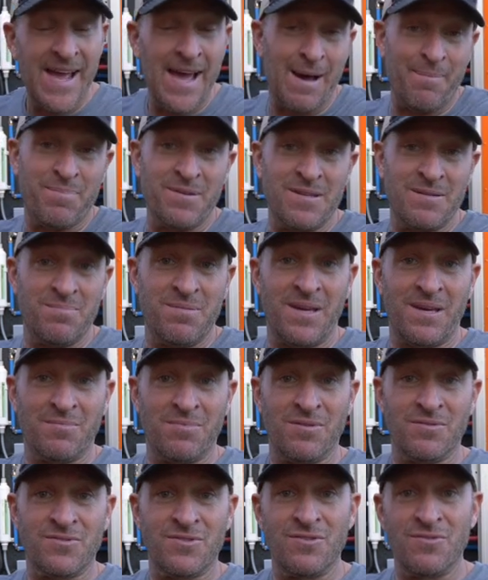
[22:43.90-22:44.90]
happen to be
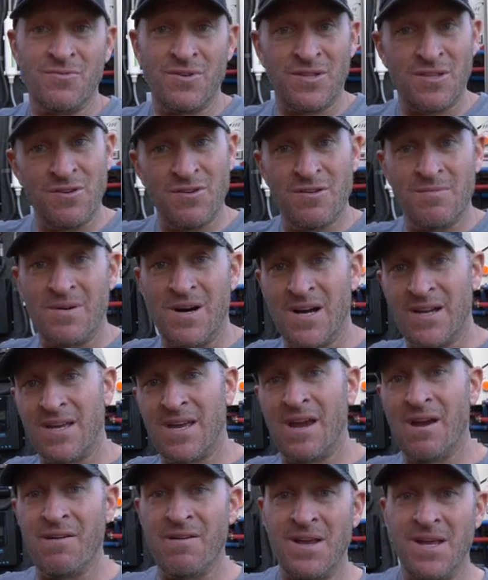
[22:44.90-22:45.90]
able to, with the Unimog,
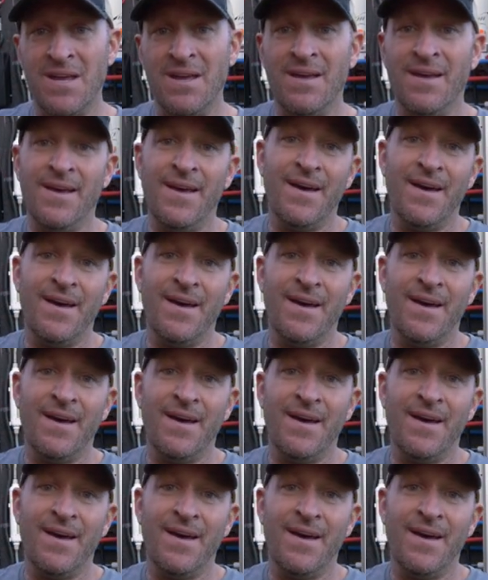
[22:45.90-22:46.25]
carry,